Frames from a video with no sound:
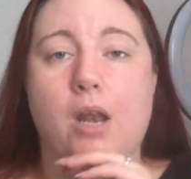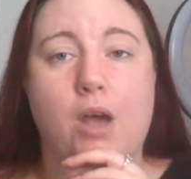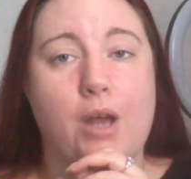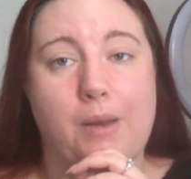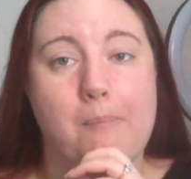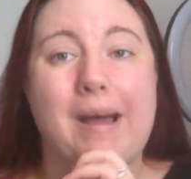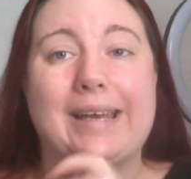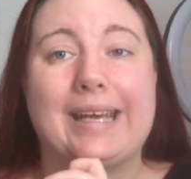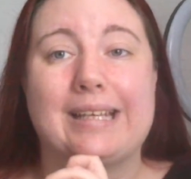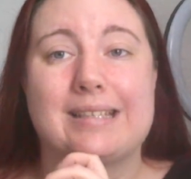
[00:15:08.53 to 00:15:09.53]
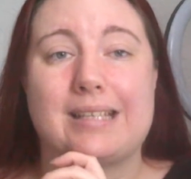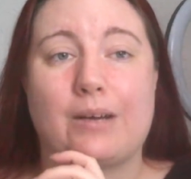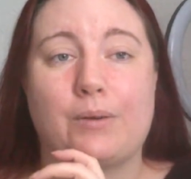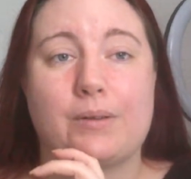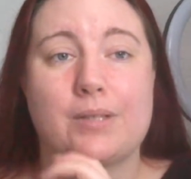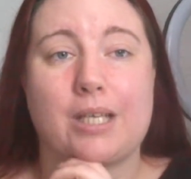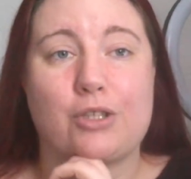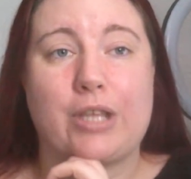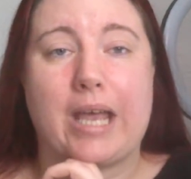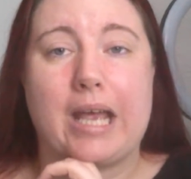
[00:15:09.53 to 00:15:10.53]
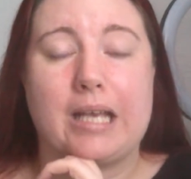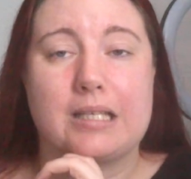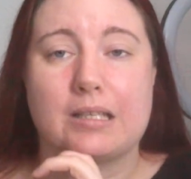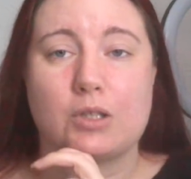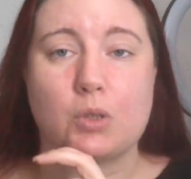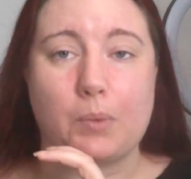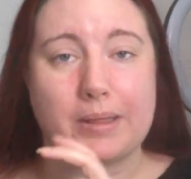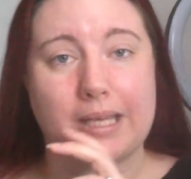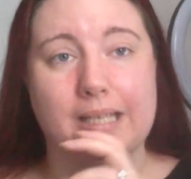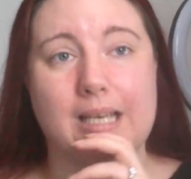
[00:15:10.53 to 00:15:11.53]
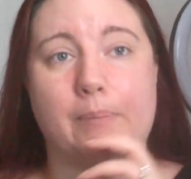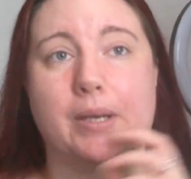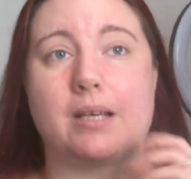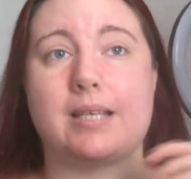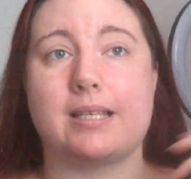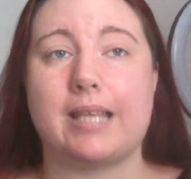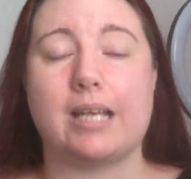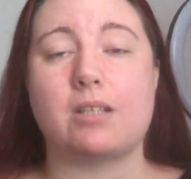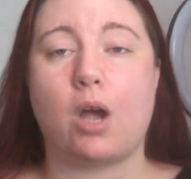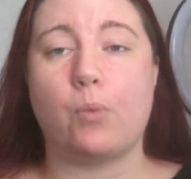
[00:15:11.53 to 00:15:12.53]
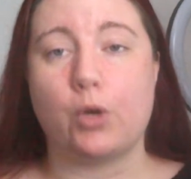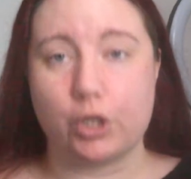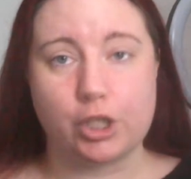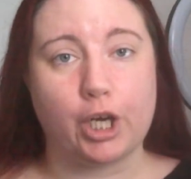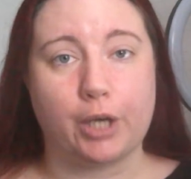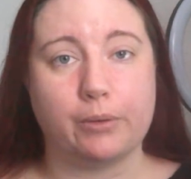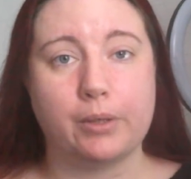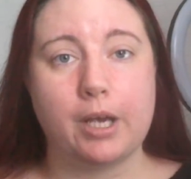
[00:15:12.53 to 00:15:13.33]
earning money and so and such things, and sorting things out, because there's things I want to do